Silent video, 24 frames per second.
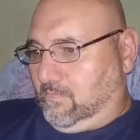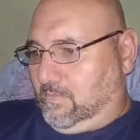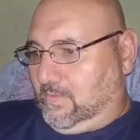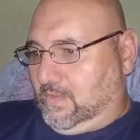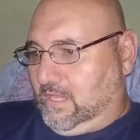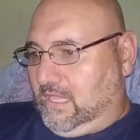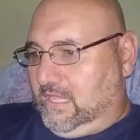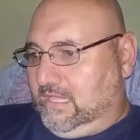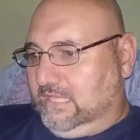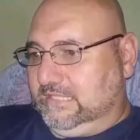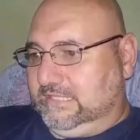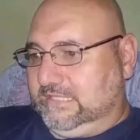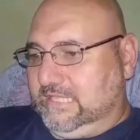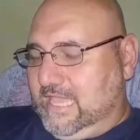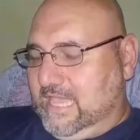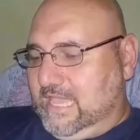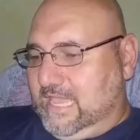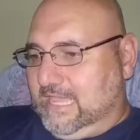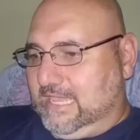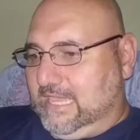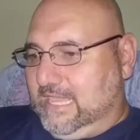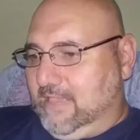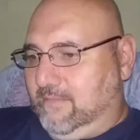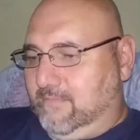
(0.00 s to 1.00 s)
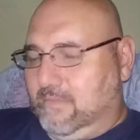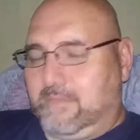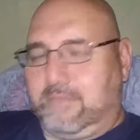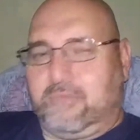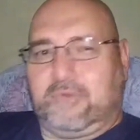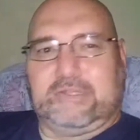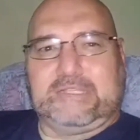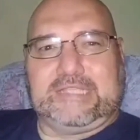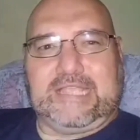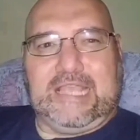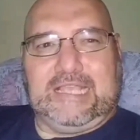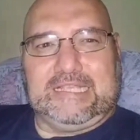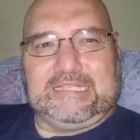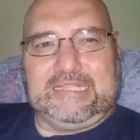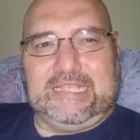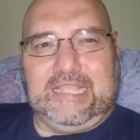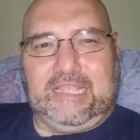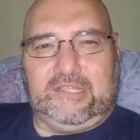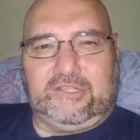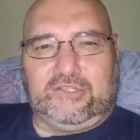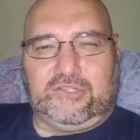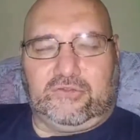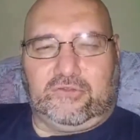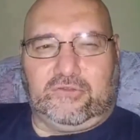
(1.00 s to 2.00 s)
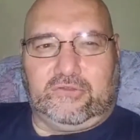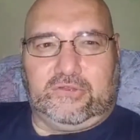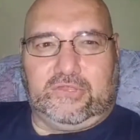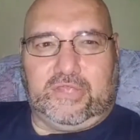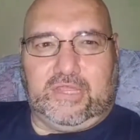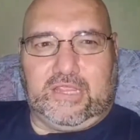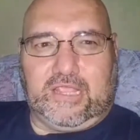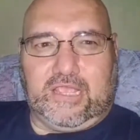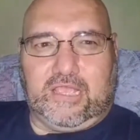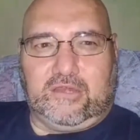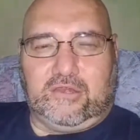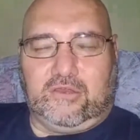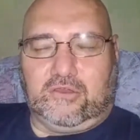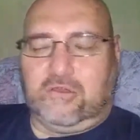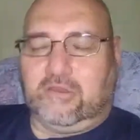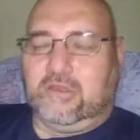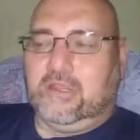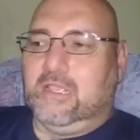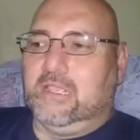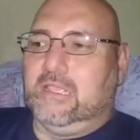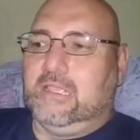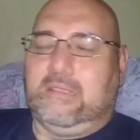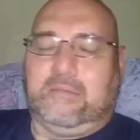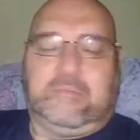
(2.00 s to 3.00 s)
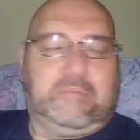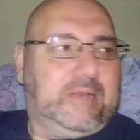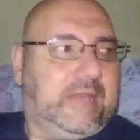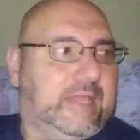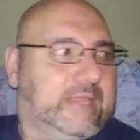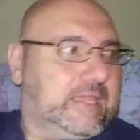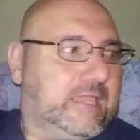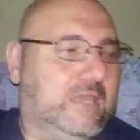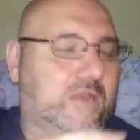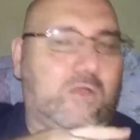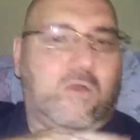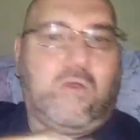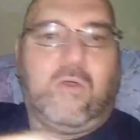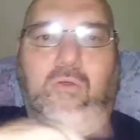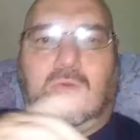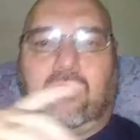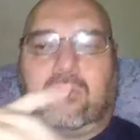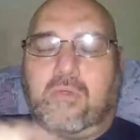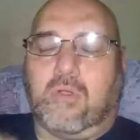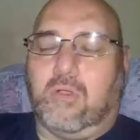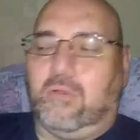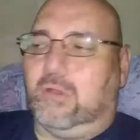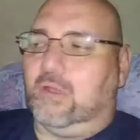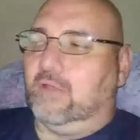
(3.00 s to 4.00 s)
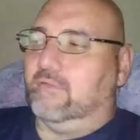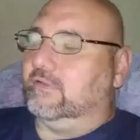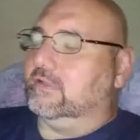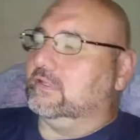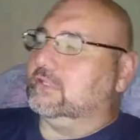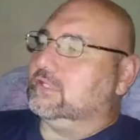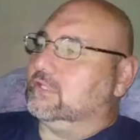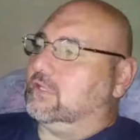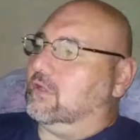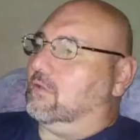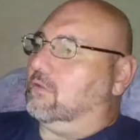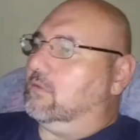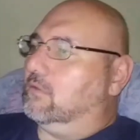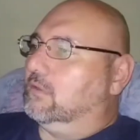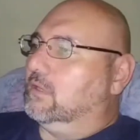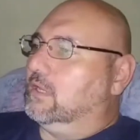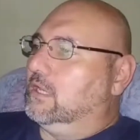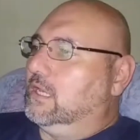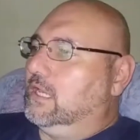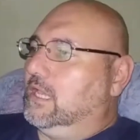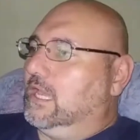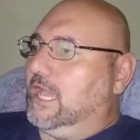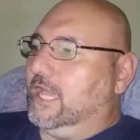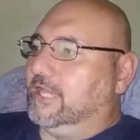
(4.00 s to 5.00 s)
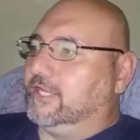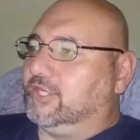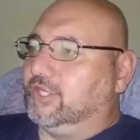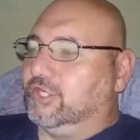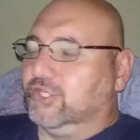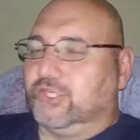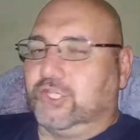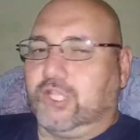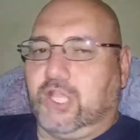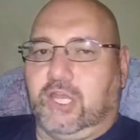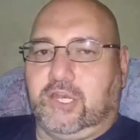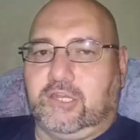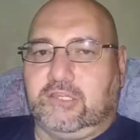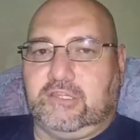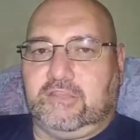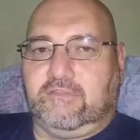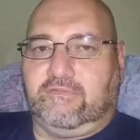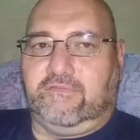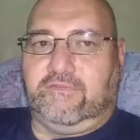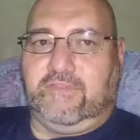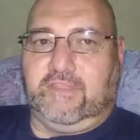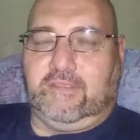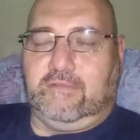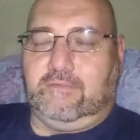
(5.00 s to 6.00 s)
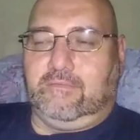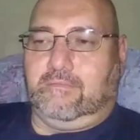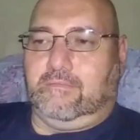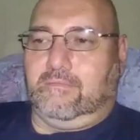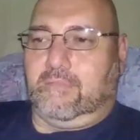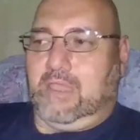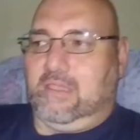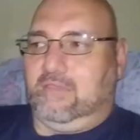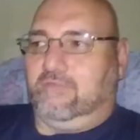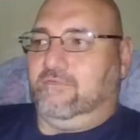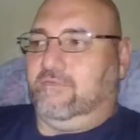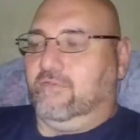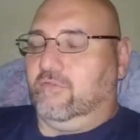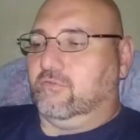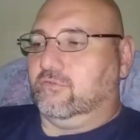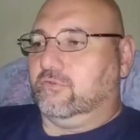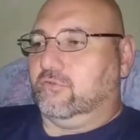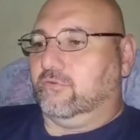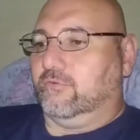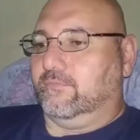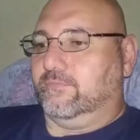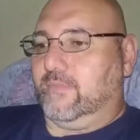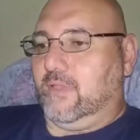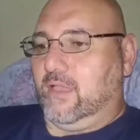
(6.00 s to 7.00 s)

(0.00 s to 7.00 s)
I can't remember. It's got to say a certain thing on there, but I got a whole roll of it, so I just cut it to fit my filter